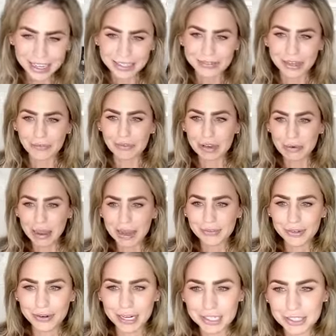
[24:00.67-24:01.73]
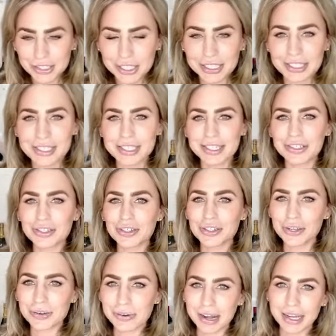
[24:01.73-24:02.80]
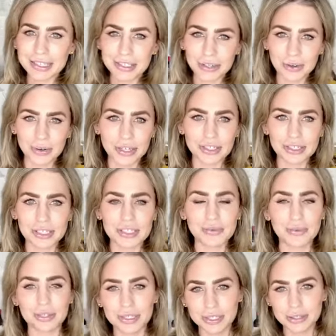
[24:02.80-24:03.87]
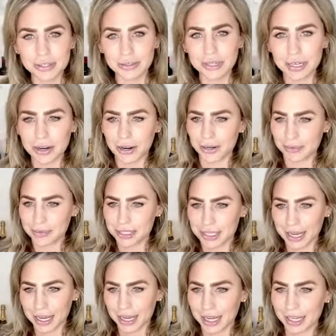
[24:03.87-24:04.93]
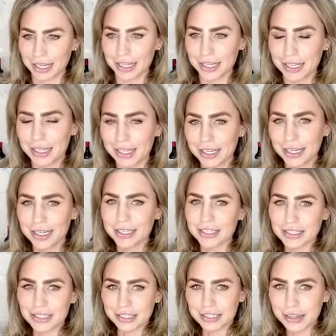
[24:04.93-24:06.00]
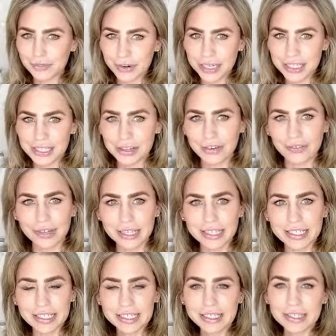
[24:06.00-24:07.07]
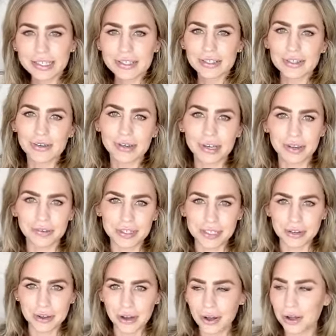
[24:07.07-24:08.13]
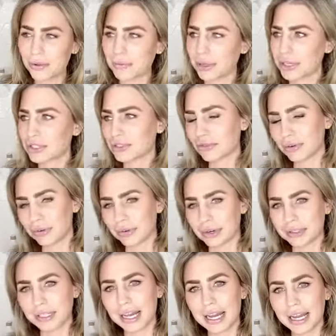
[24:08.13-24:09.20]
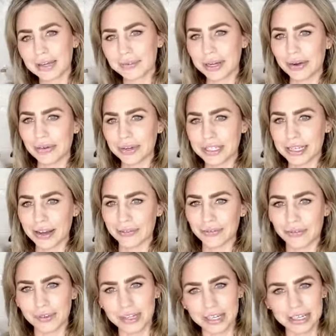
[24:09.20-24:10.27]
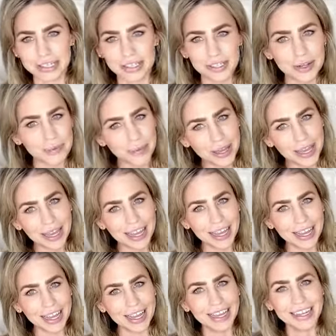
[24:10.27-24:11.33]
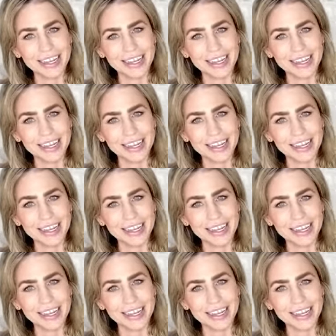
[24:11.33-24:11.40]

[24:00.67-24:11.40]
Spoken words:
If you have questions, shoot us your questions. We're still doing curbside delivery service, so you can give us a call, place your order online. We always have free shipping.